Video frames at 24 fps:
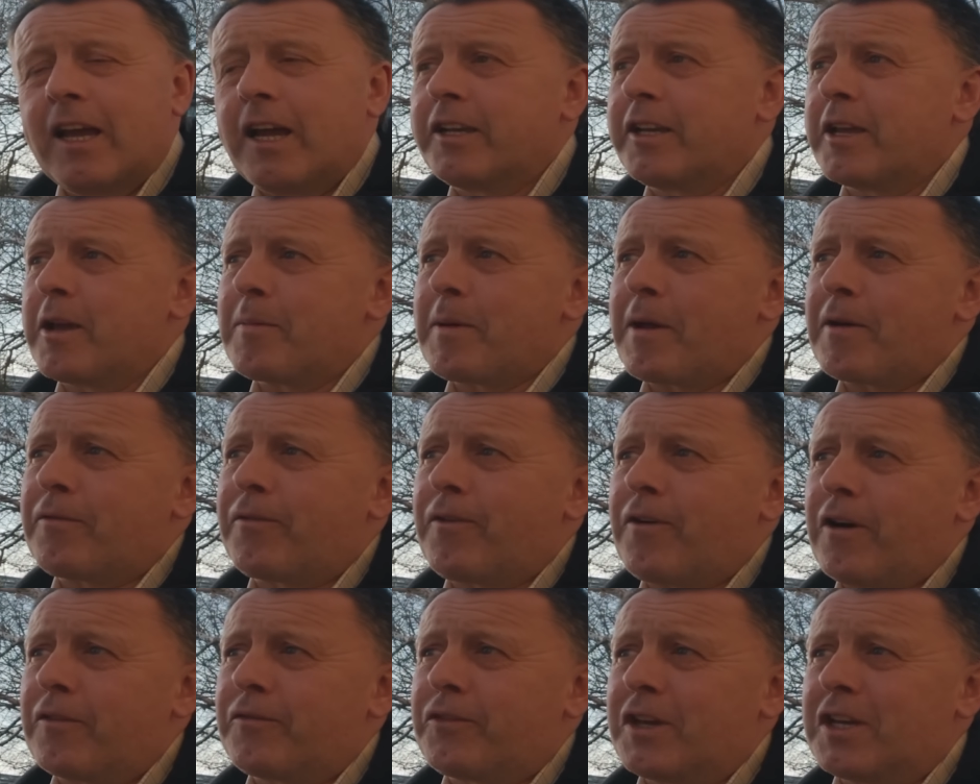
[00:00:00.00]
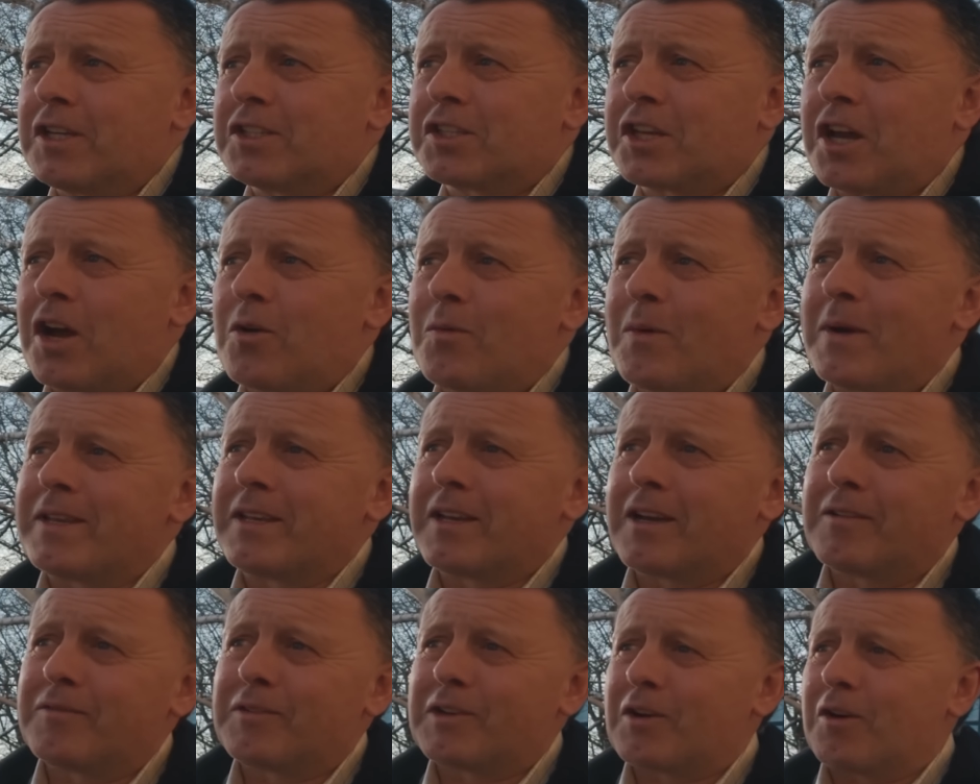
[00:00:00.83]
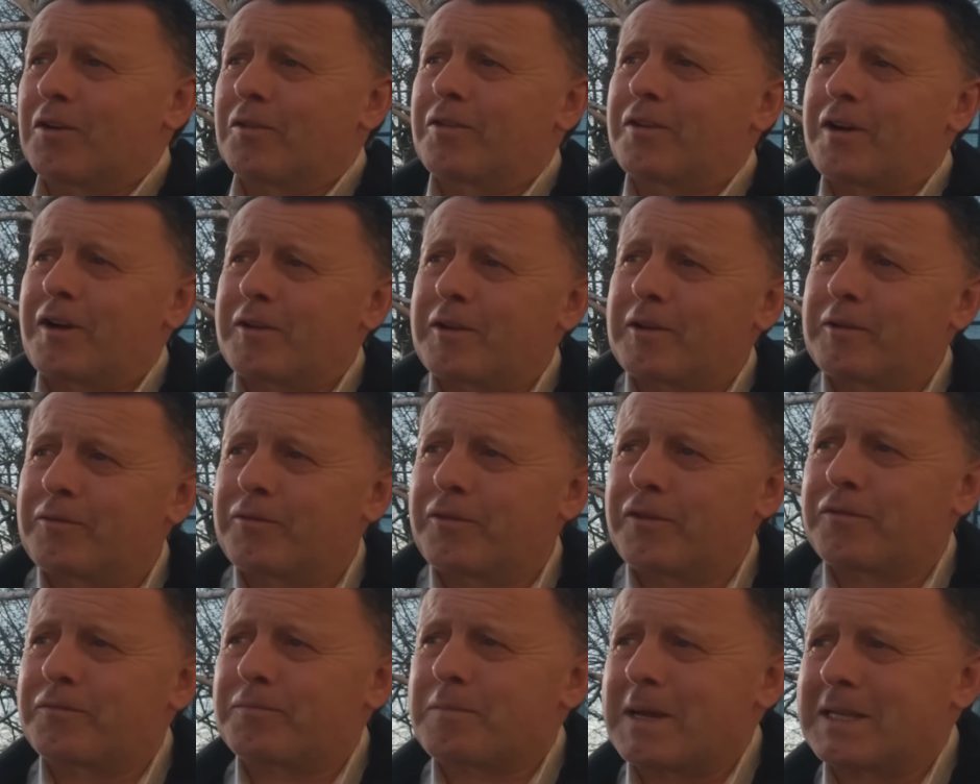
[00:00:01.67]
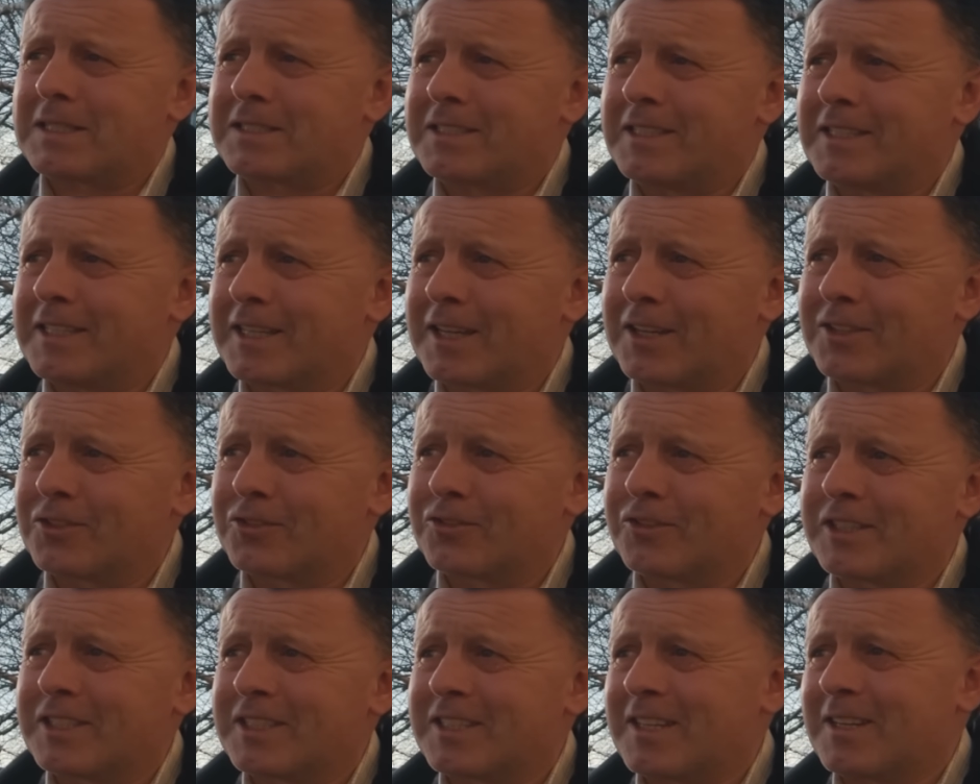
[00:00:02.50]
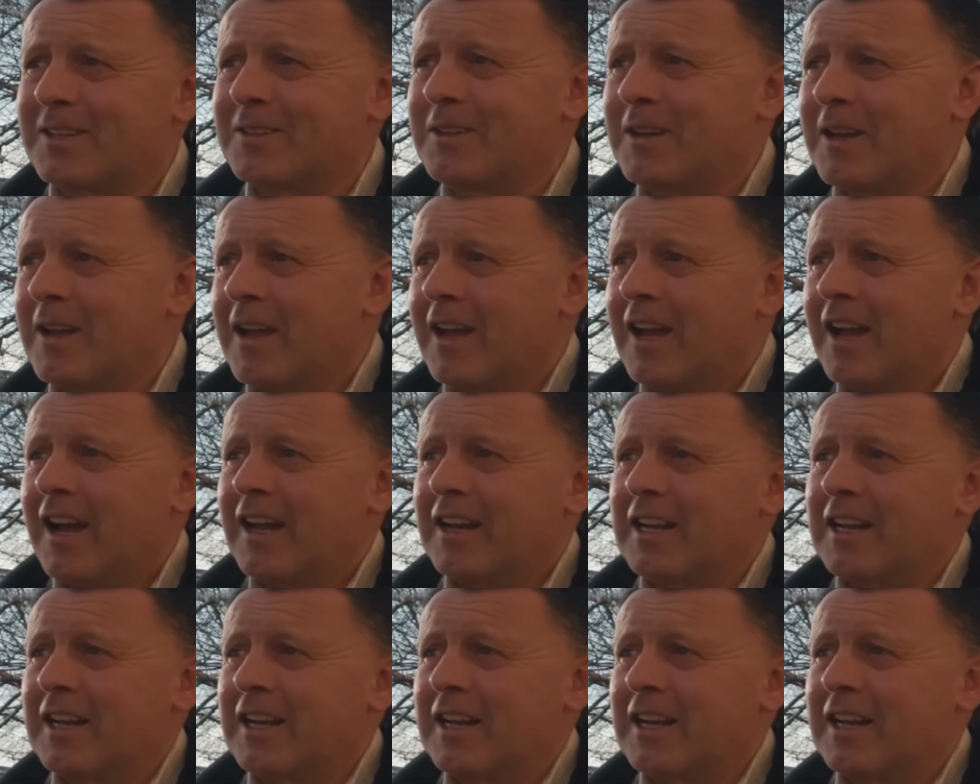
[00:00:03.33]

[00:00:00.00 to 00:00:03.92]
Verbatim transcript: And yeah, about five years ago, Wendover got voted fifth best in the country, so... Okay.